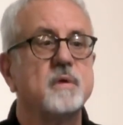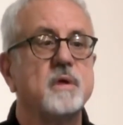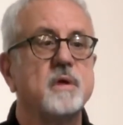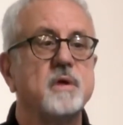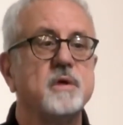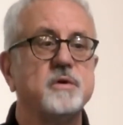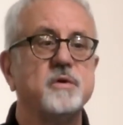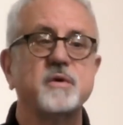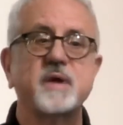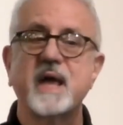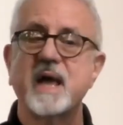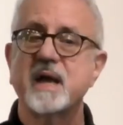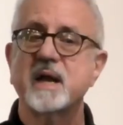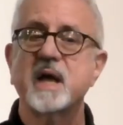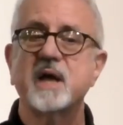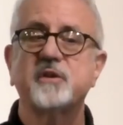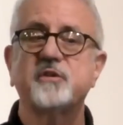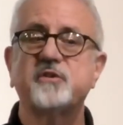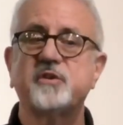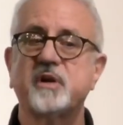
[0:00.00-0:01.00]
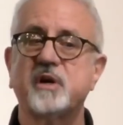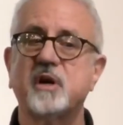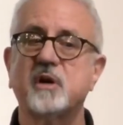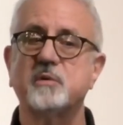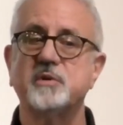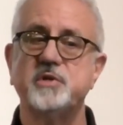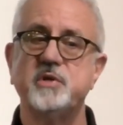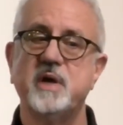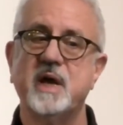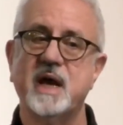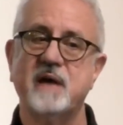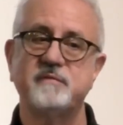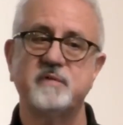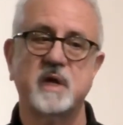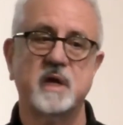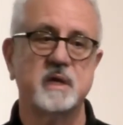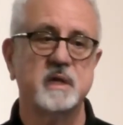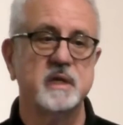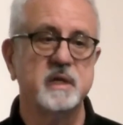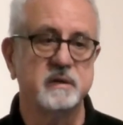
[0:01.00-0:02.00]
You cannot share what you have
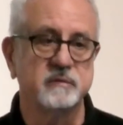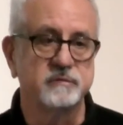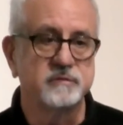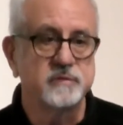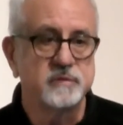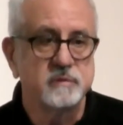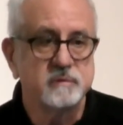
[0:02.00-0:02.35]
not lived.